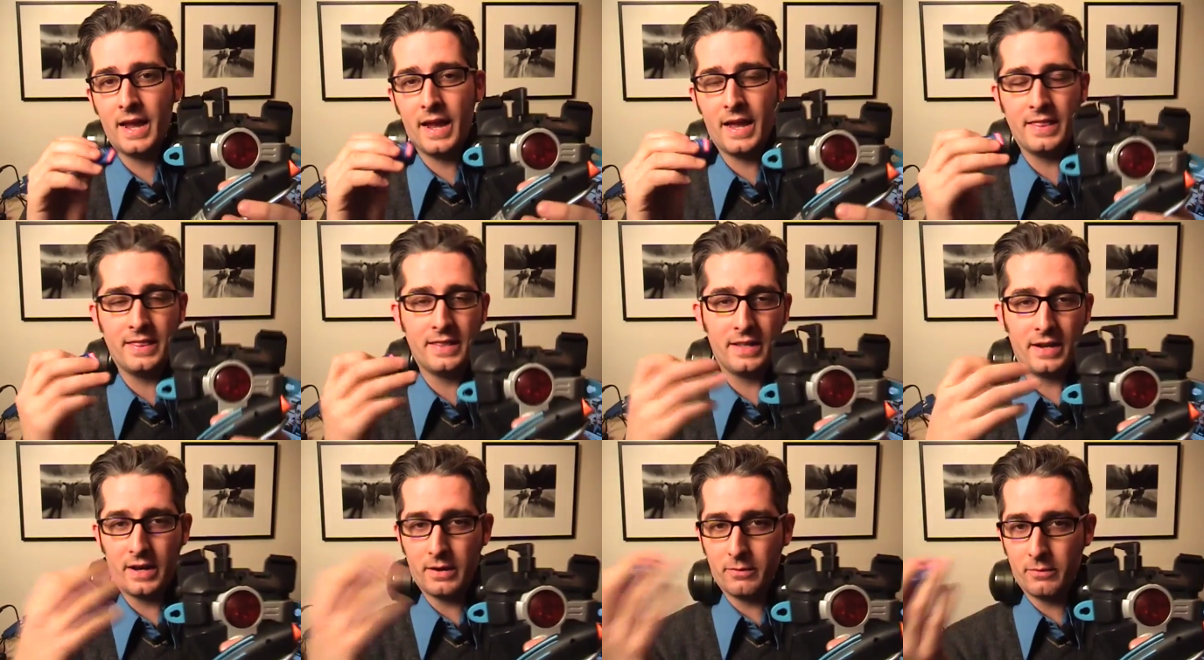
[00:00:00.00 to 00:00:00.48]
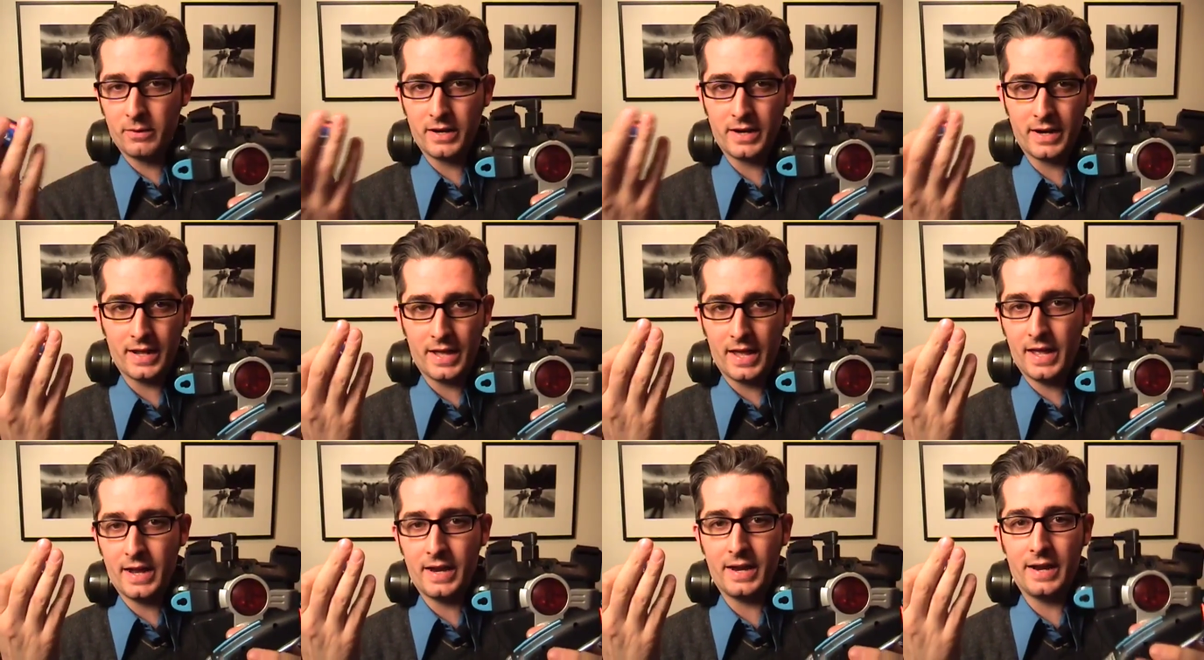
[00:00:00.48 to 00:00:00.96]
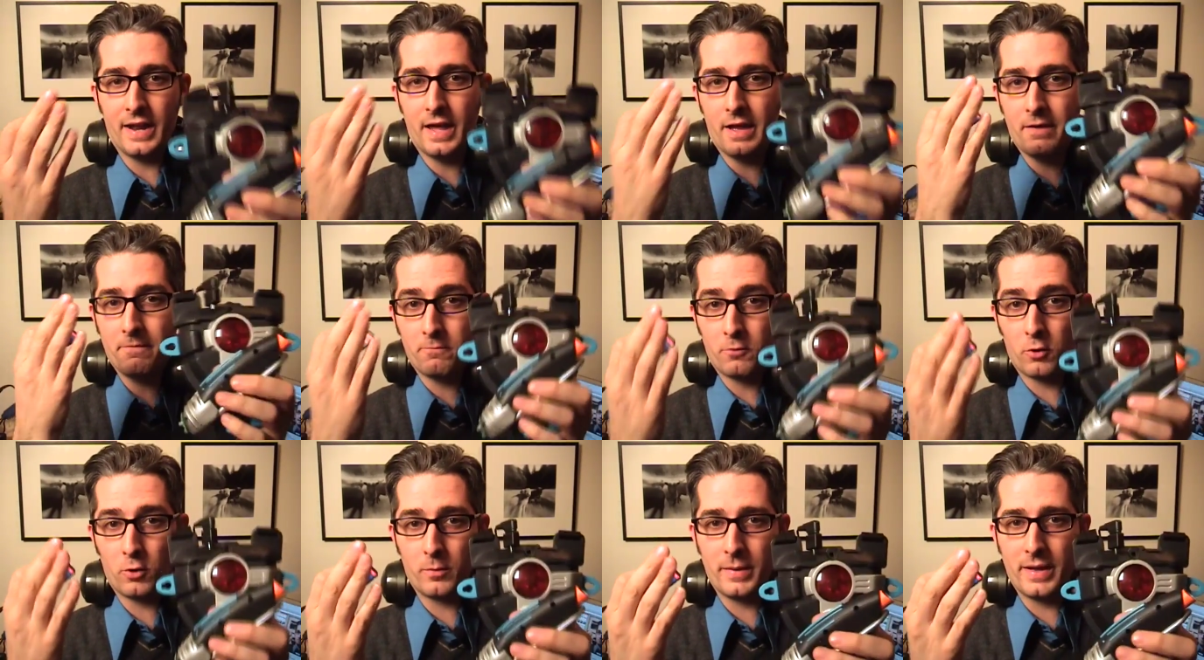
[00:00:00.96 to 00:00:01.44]
and then I went ahead and I
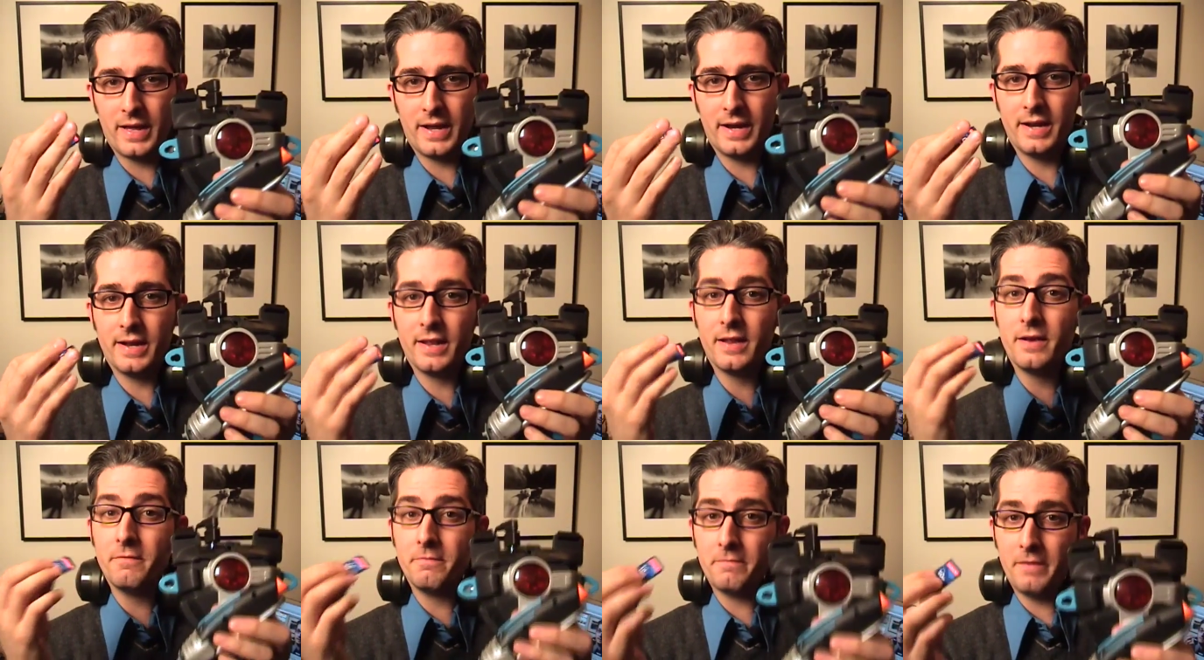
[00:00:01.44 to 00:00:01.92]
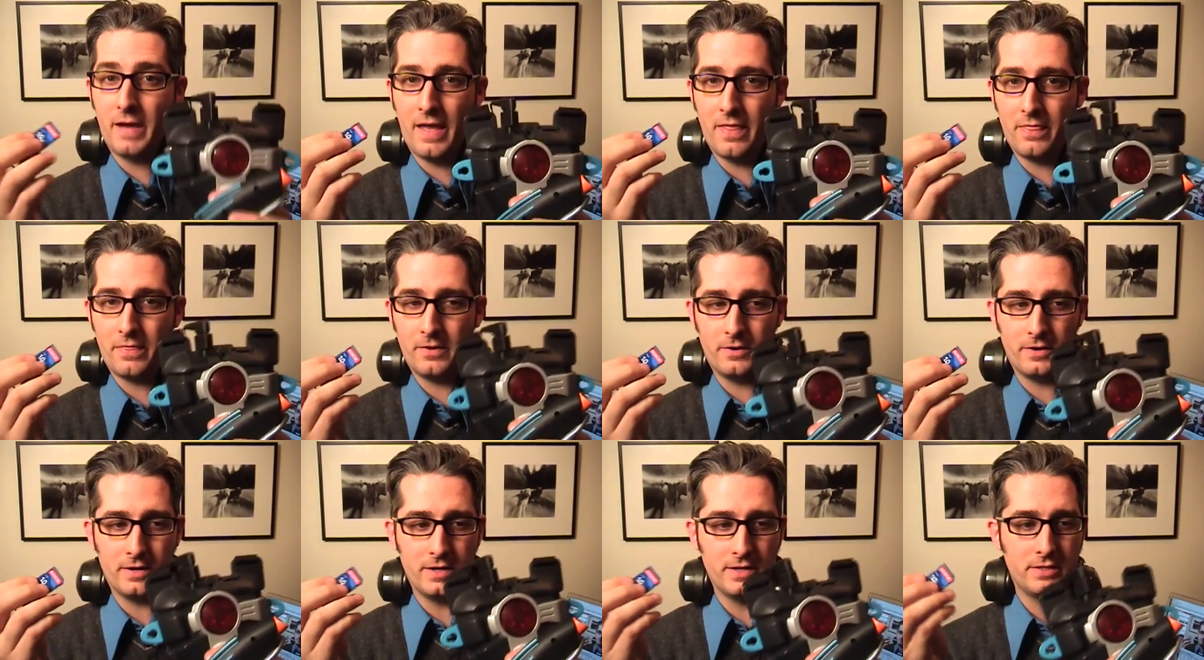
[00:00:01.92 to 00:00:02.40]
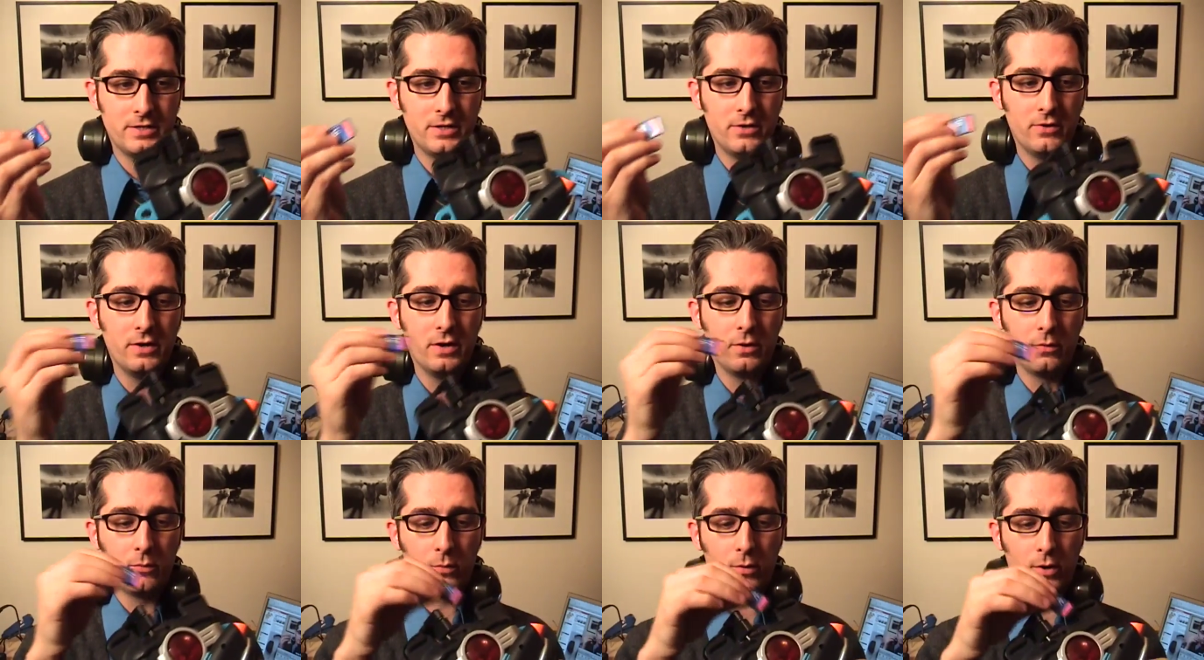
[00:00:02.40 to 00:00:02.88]
formatted it FAT32
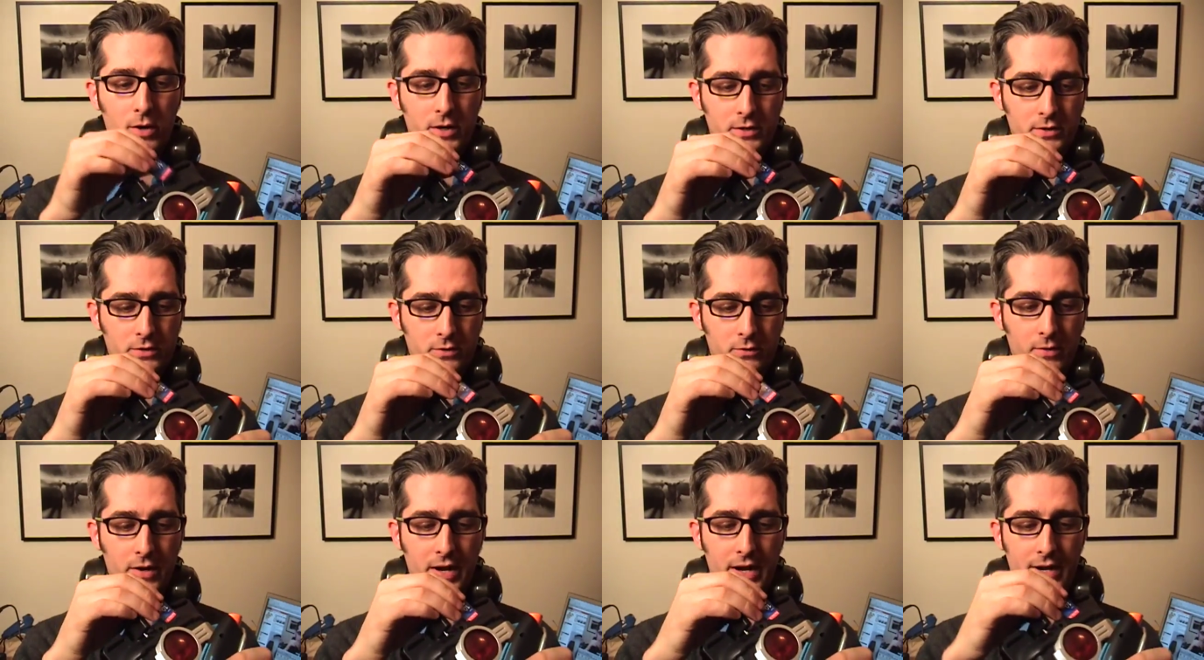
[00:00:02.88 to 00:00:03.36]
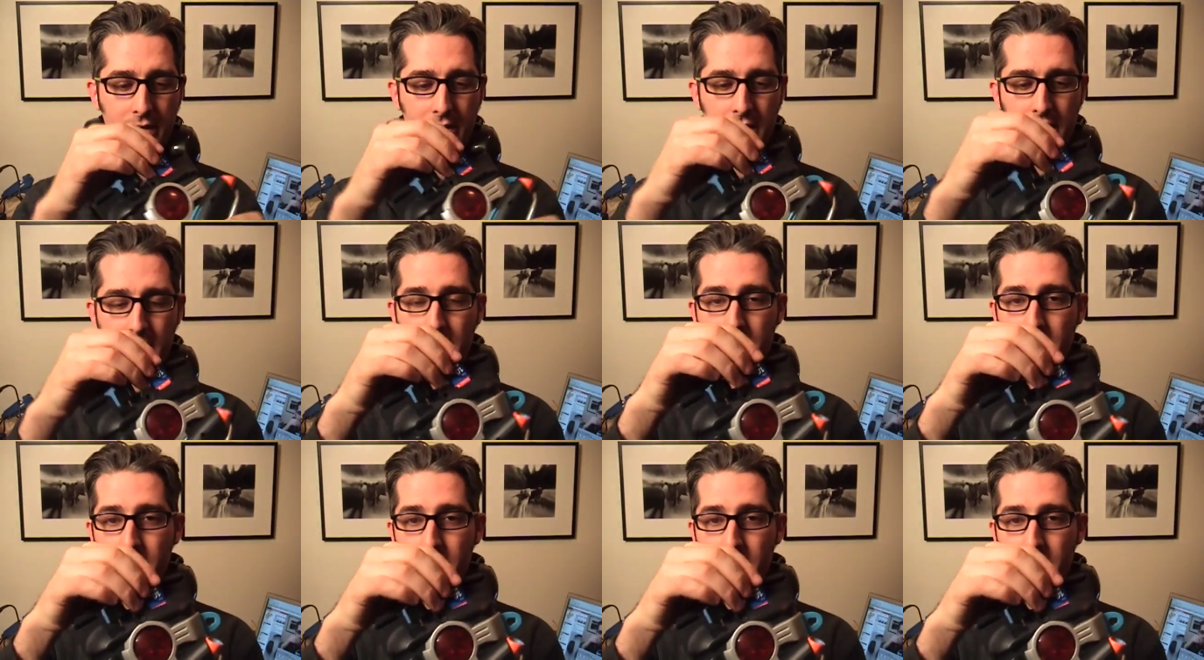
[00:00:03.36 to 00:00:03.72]
and it worked great.